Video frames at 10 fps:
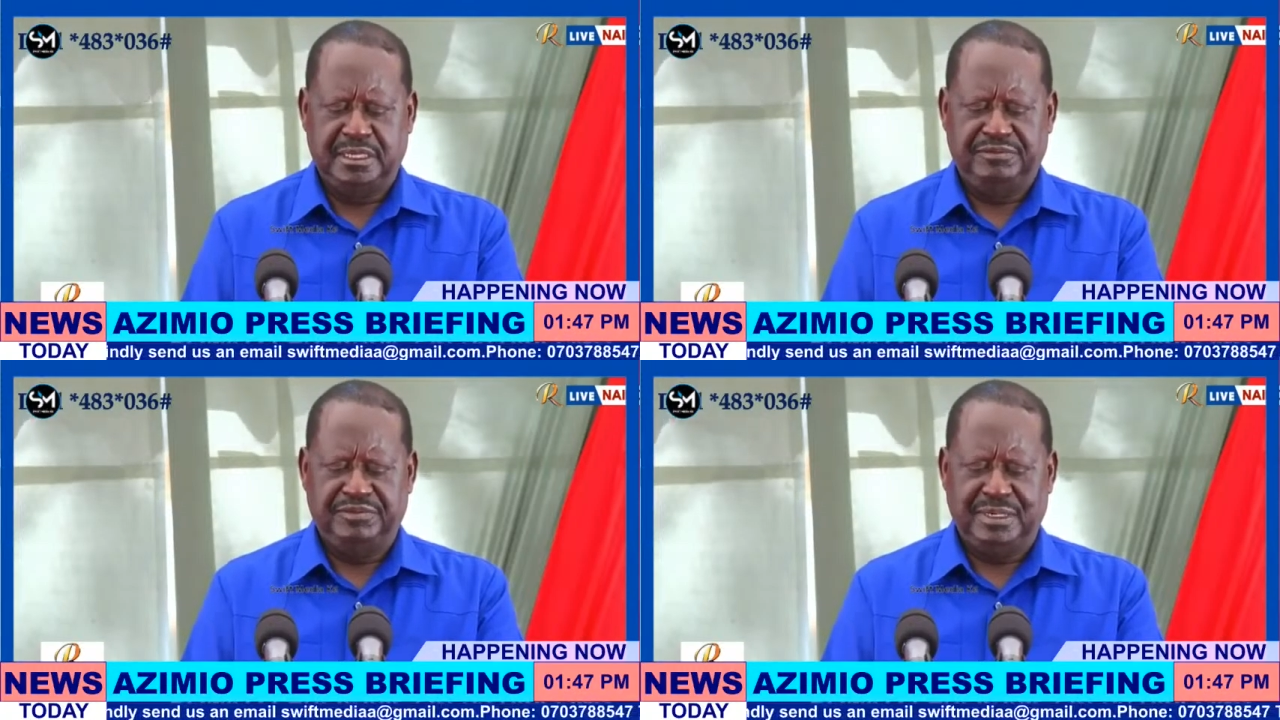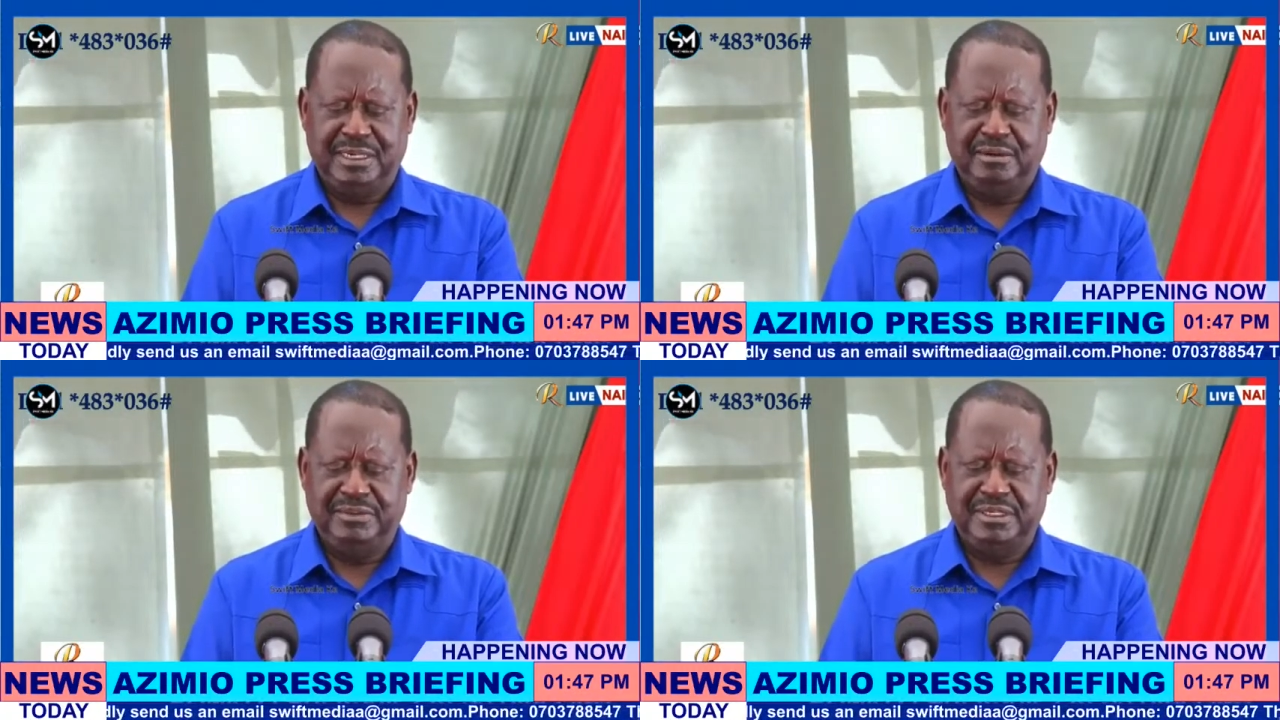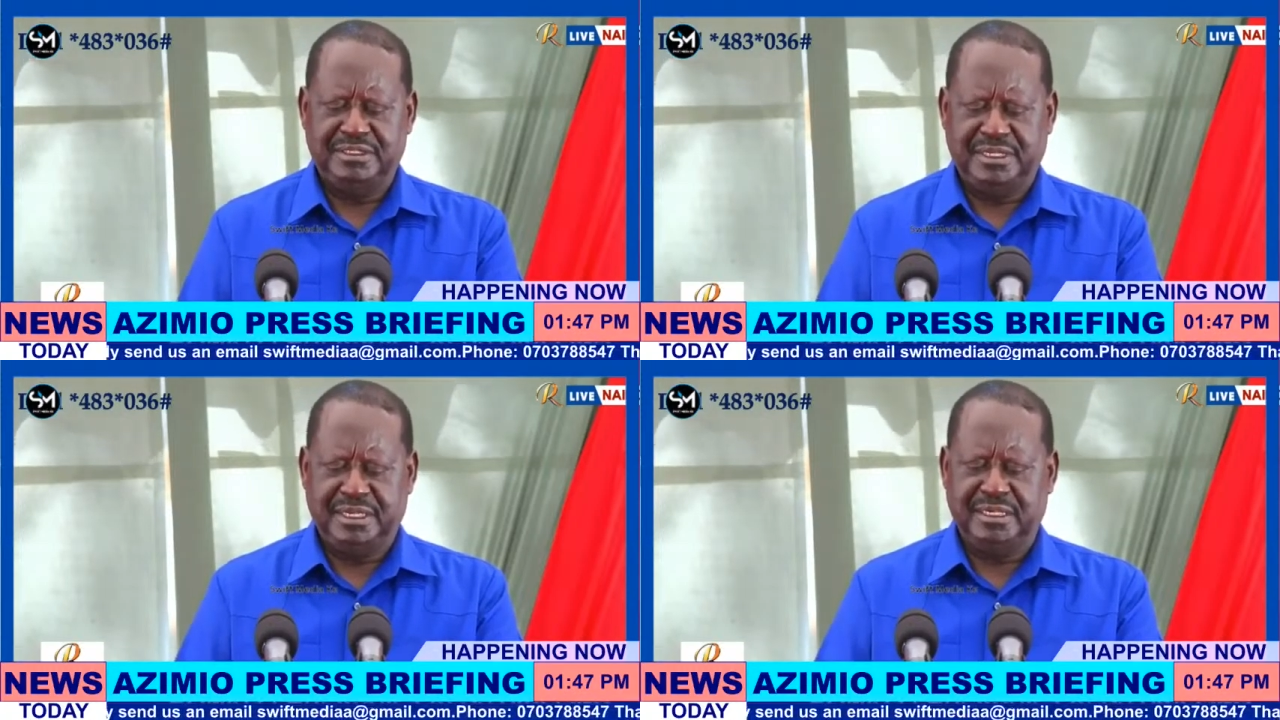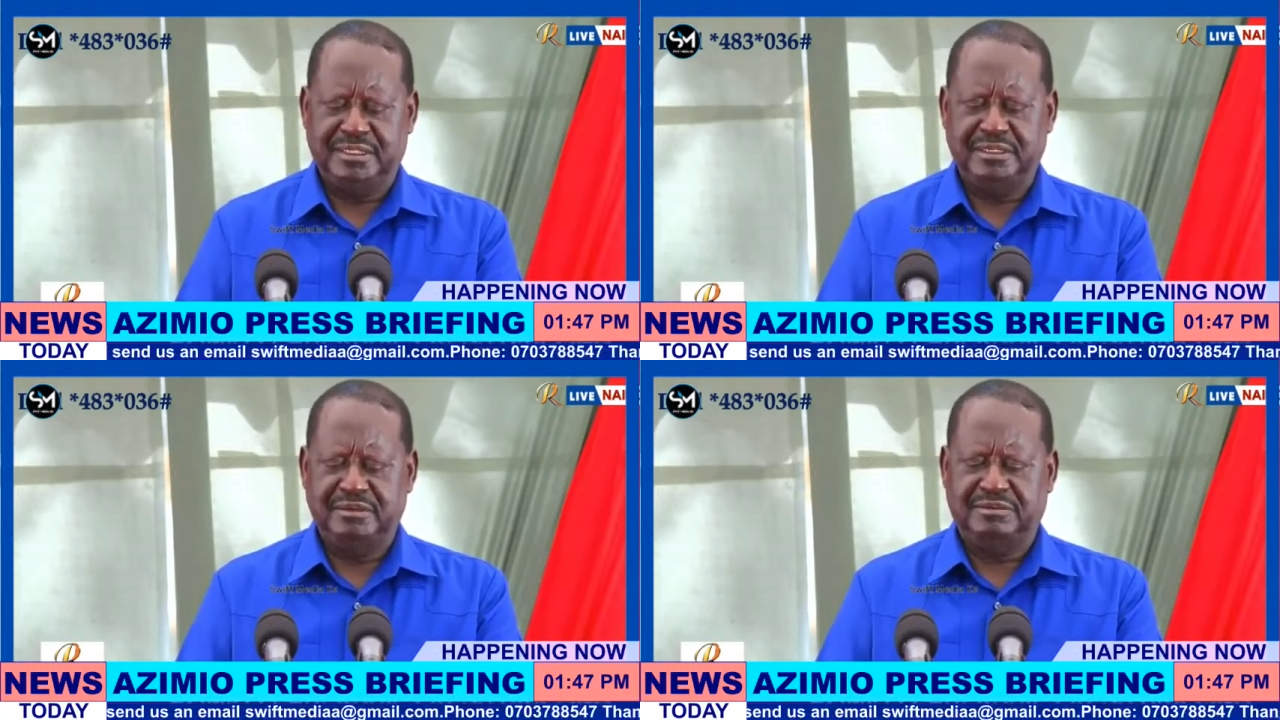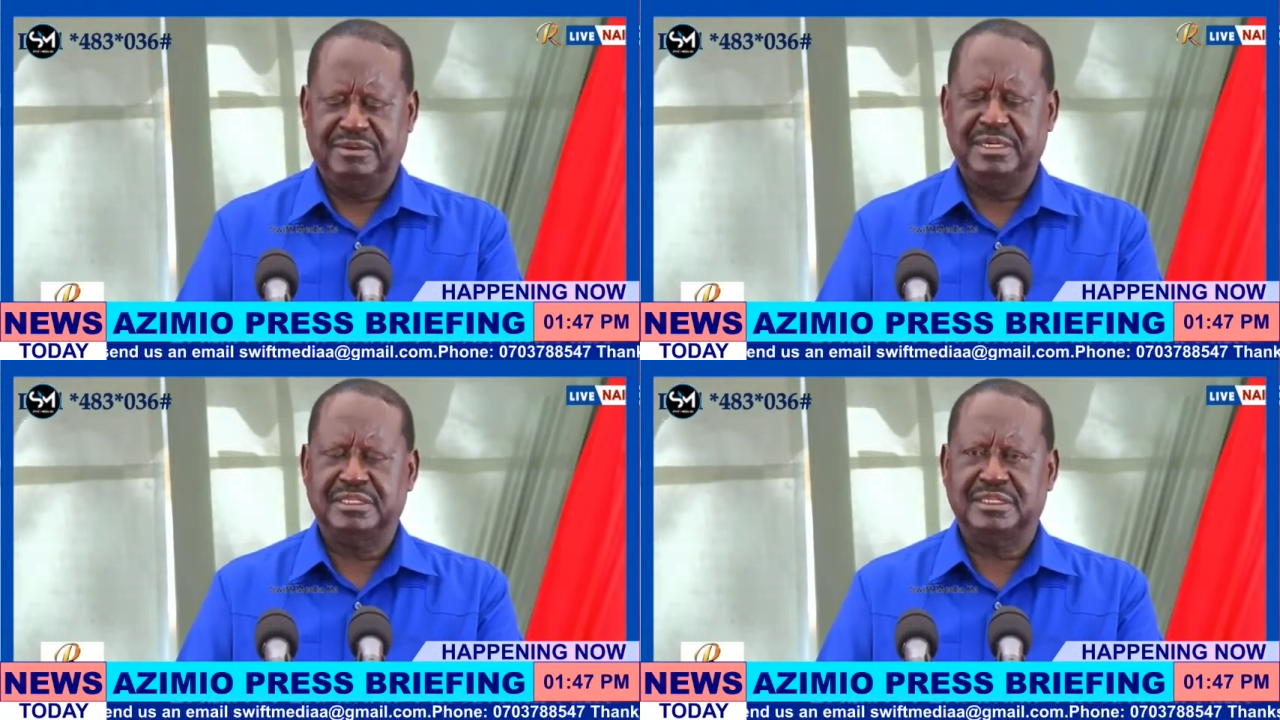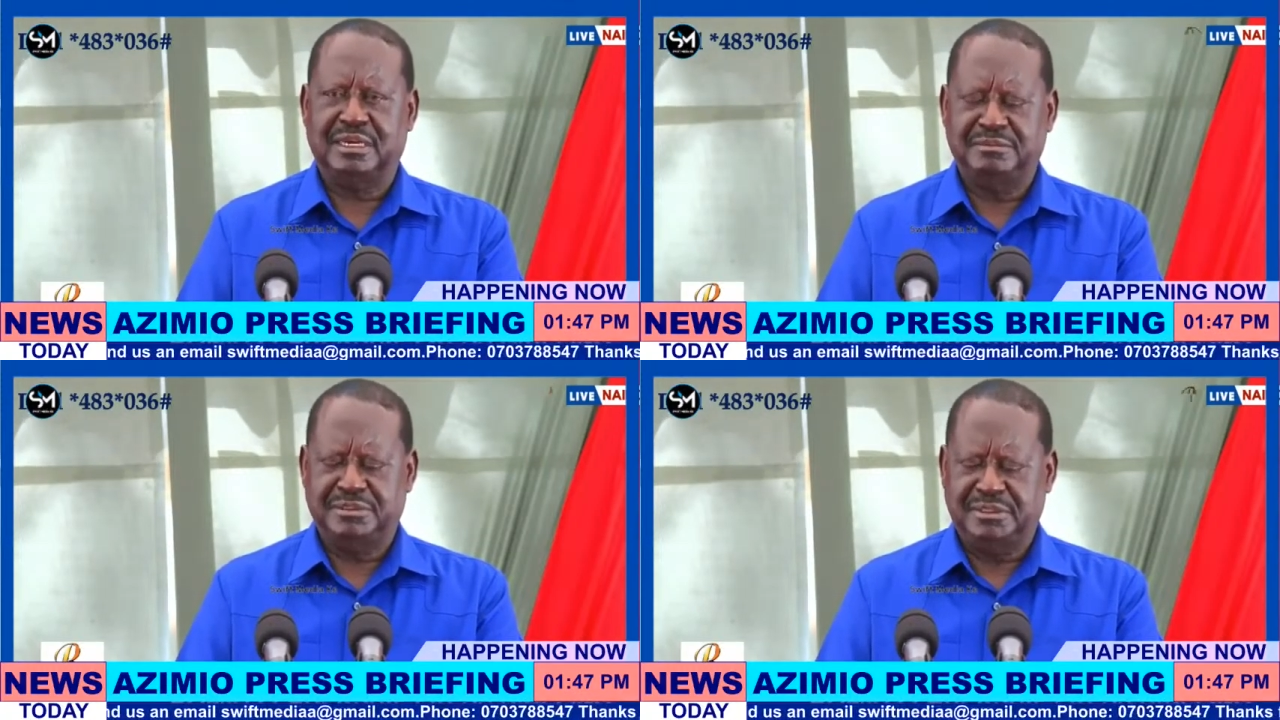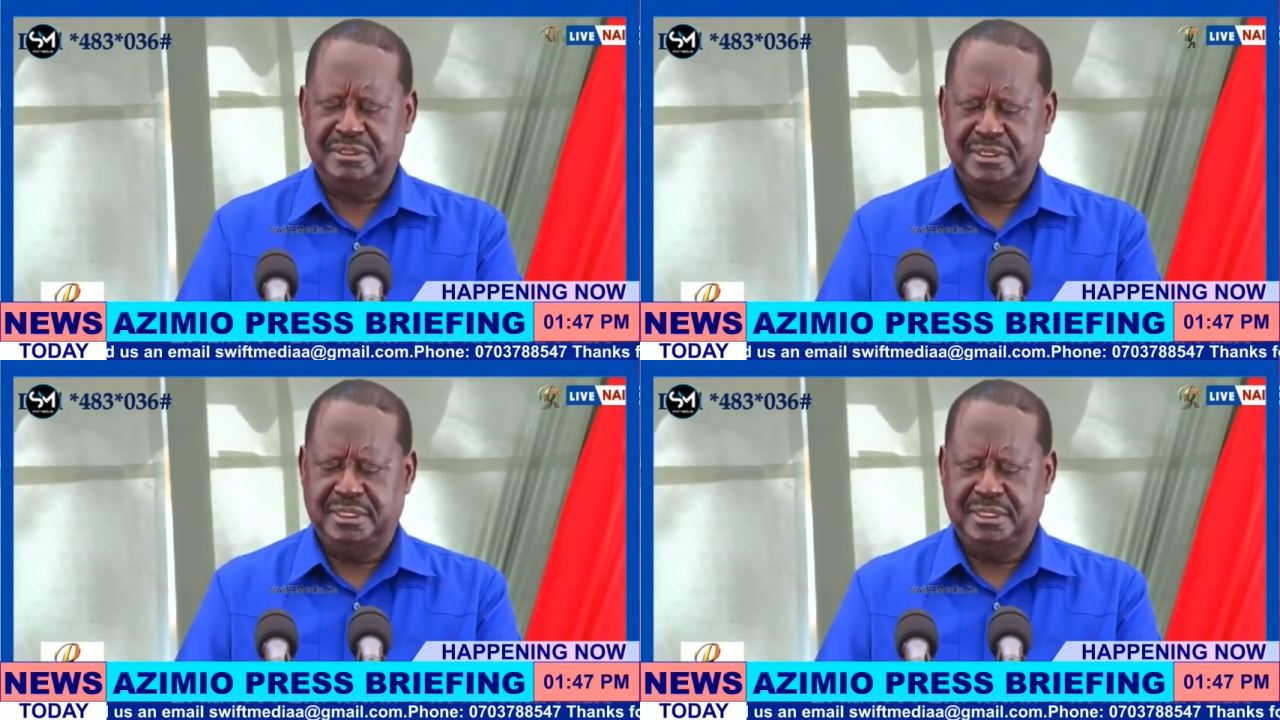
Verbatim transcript: if you allow the integrity of our exams